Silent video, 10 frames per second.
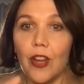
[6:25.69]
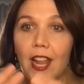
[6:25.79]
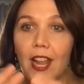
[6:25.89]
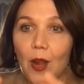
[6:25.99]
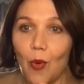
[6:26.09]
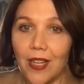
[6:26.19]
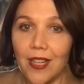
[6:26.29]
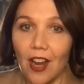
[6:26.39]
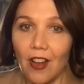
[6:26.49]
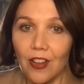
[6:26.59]
creating
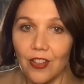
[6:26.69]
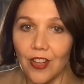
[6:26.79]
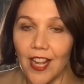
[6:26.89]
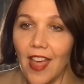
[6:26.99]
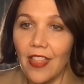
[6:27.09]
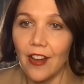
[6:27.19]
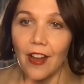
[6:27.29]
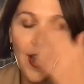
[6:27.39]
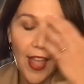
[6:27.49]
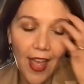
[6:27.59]
one character together.